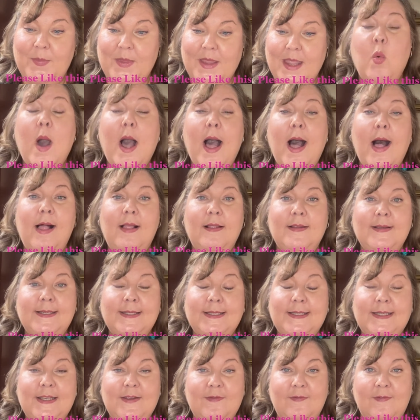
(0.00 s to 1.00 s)
While
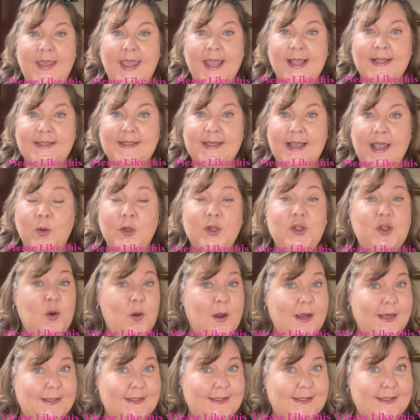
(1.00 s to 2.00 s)
Disney fans
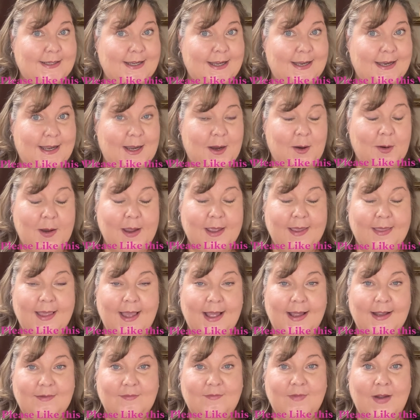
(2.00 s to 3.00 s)
rejoiced in hearing
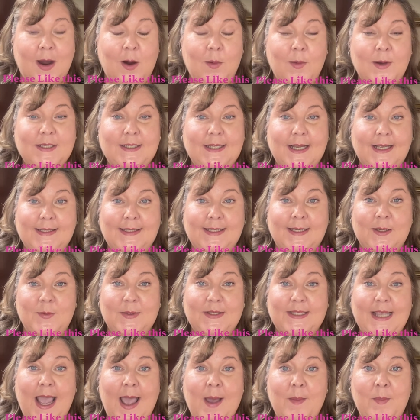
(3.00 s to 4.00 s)
that fireworks testing
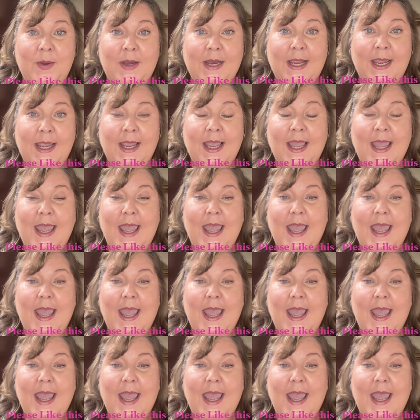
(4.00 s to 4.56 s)
was happening,